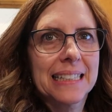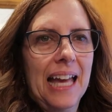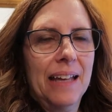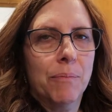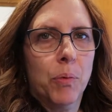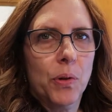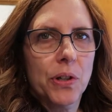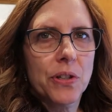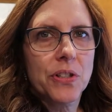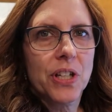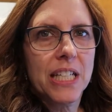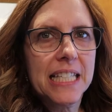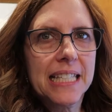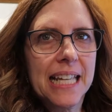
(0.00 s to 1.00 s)
It borders
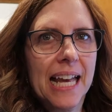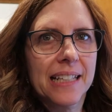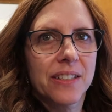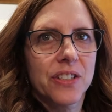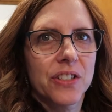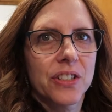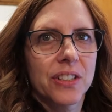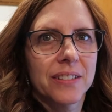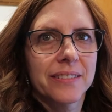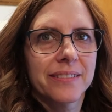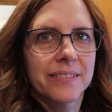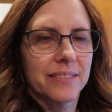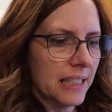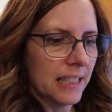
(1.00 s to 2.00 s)
on disaster.
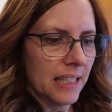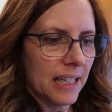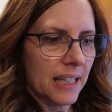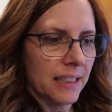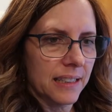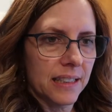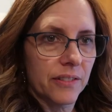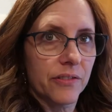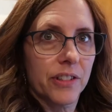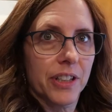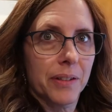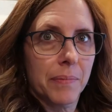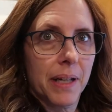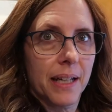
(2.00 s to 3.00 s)
Yeah, a
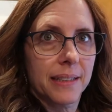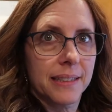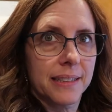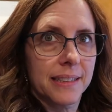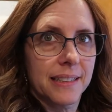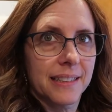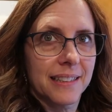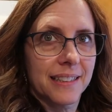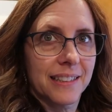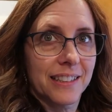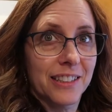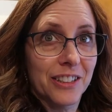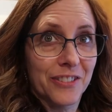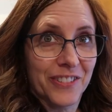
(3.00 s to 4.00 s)
friggin' mess.
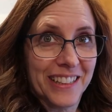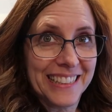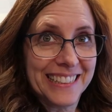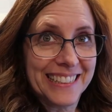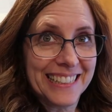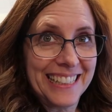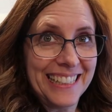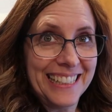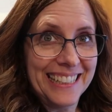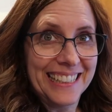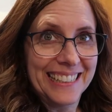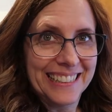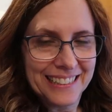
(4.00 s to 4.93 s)
You wanna see?